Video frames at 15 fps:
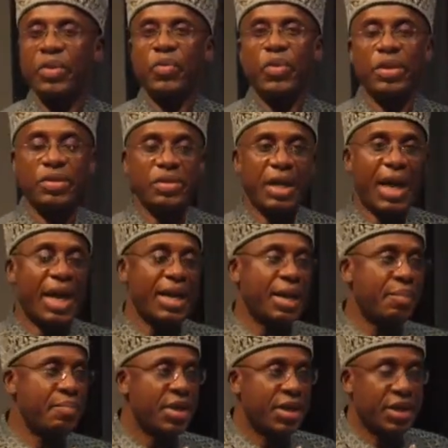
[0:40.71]
We
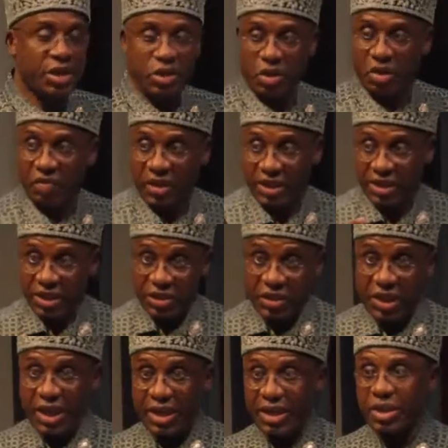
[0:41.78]
either make it
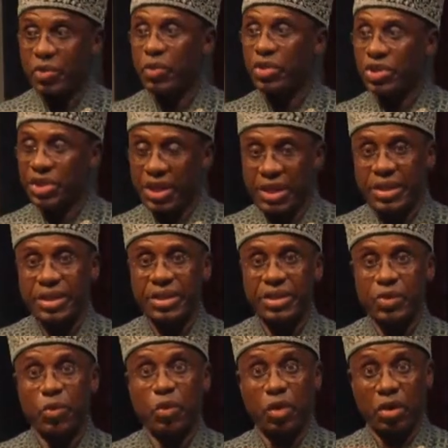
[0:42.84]
conversational, in which case
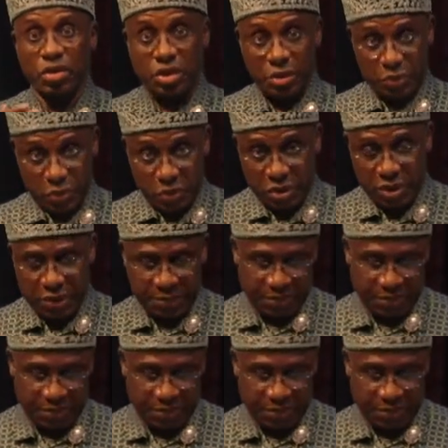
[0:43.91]
you will contribute,